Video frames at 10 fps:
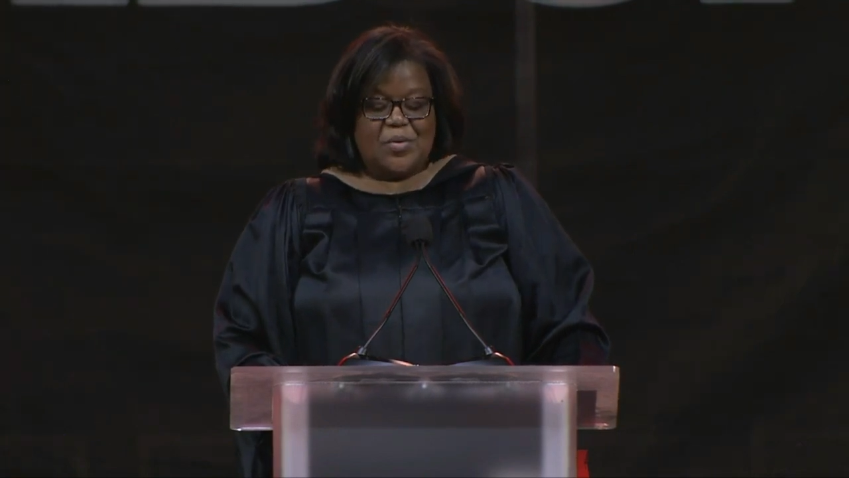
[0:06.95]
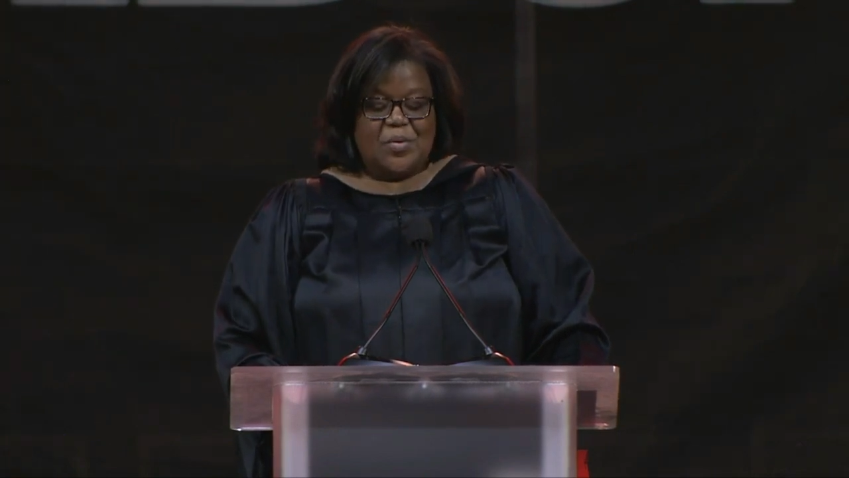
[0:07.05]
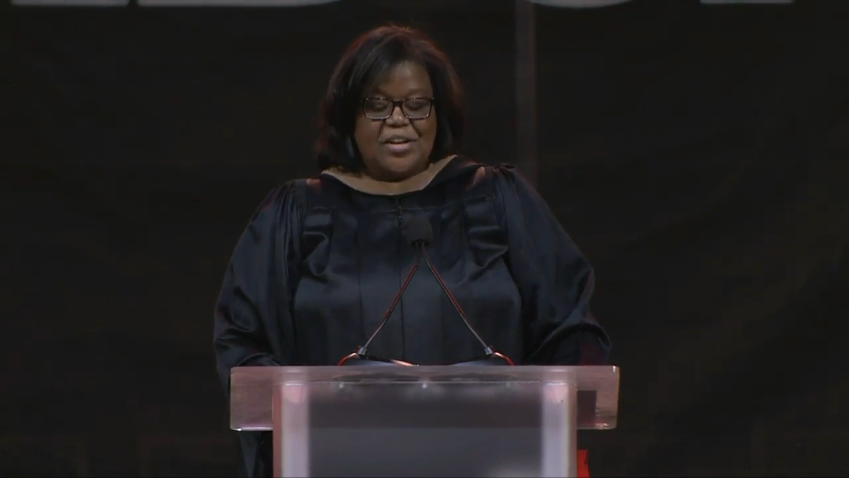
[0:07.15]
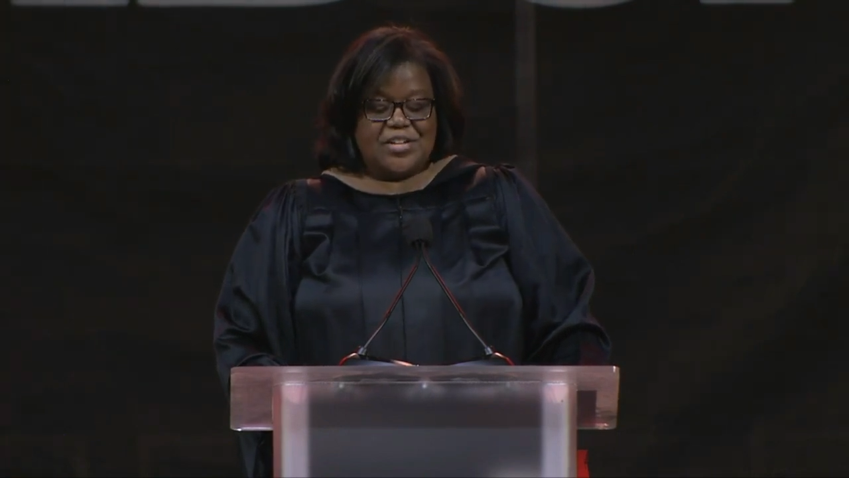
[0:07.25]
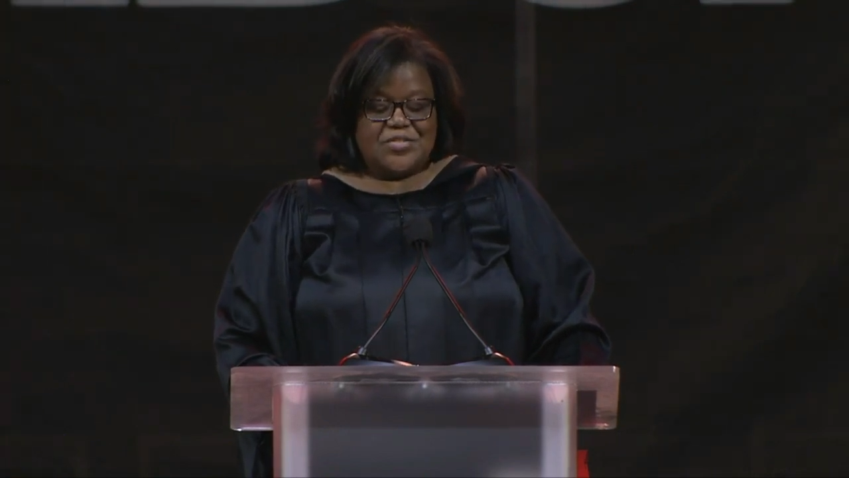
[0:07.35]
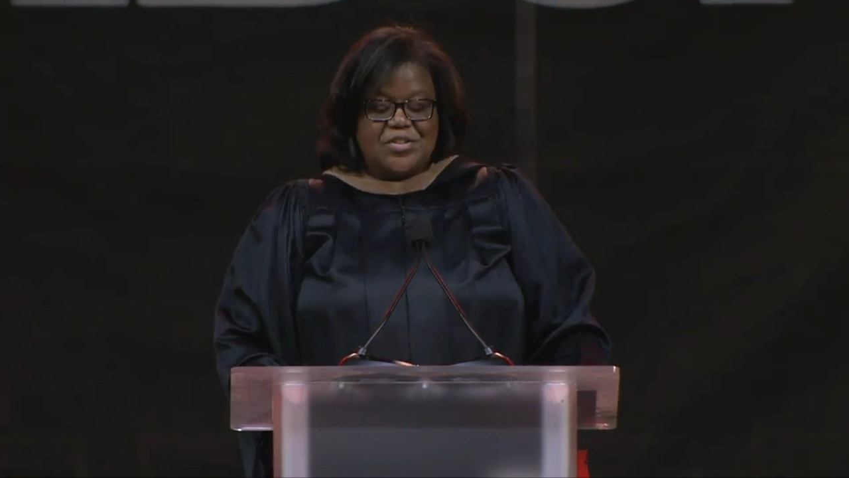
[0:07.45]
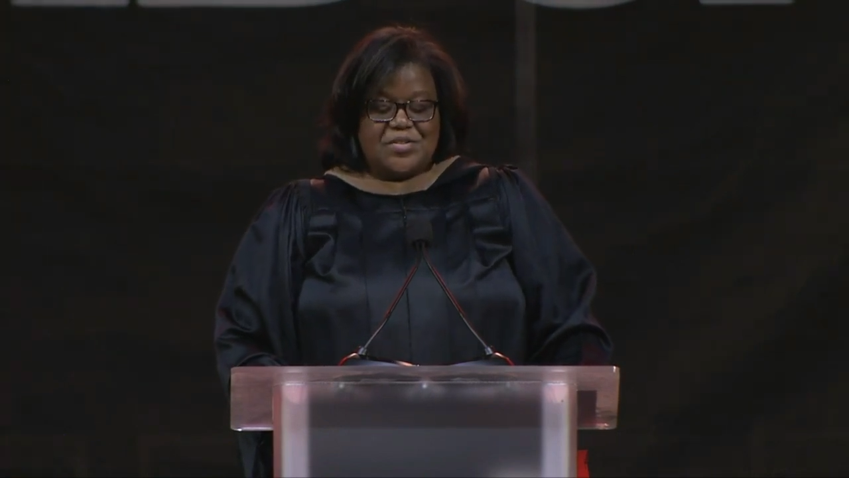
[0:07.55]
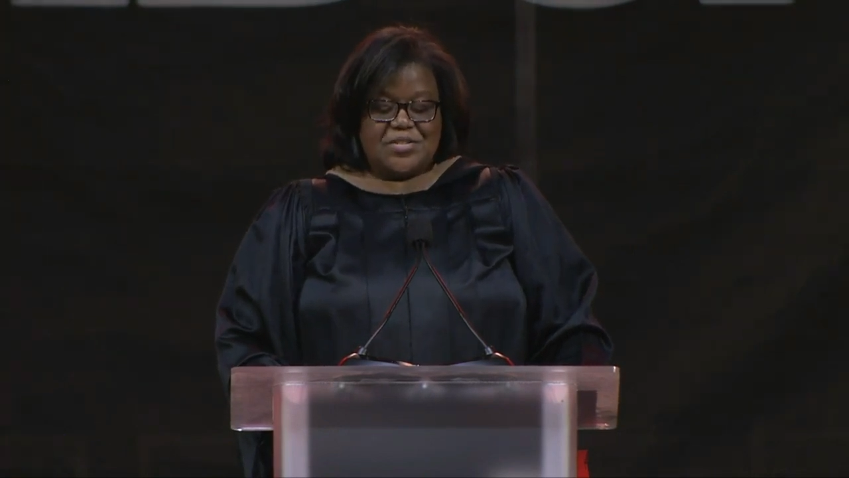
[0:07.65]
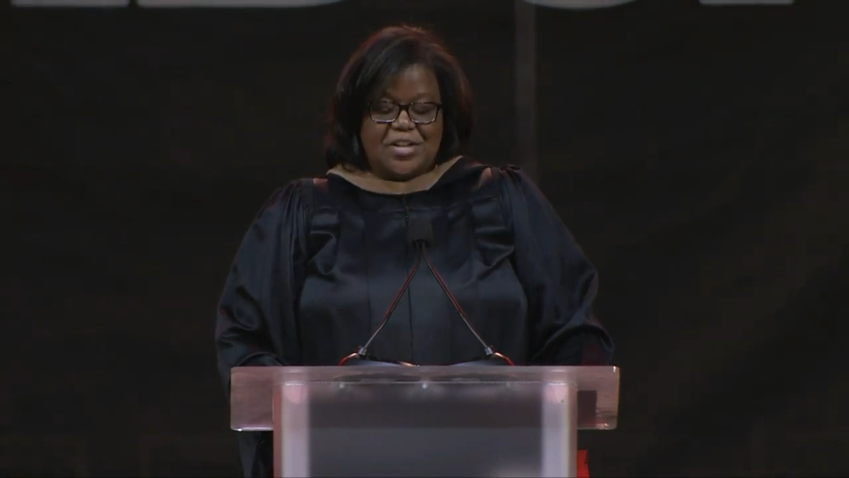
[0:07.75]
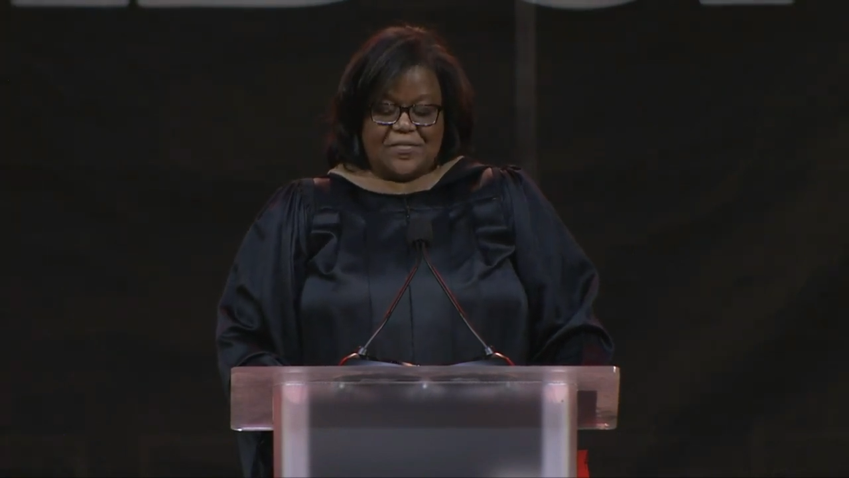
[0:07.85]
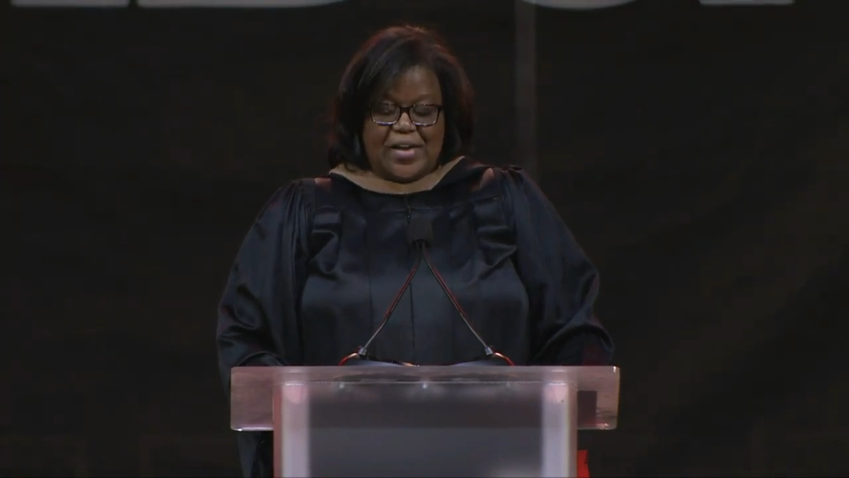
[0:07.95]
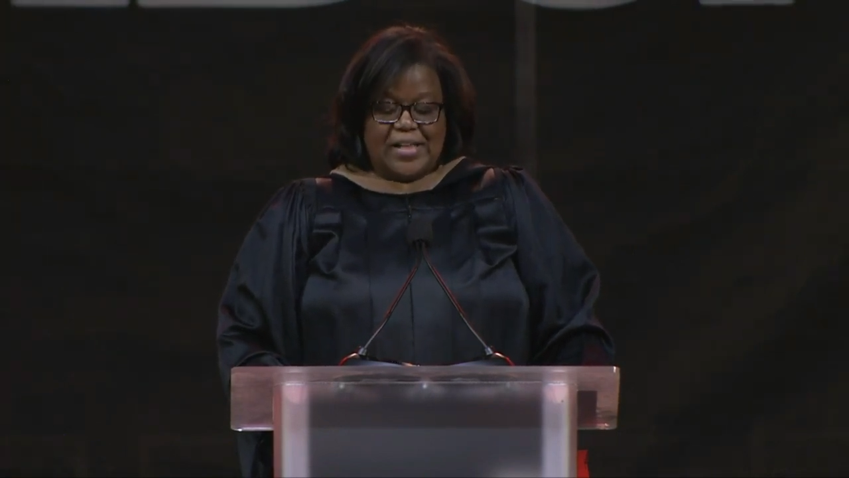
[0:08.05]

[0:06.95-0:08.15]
who will introduce our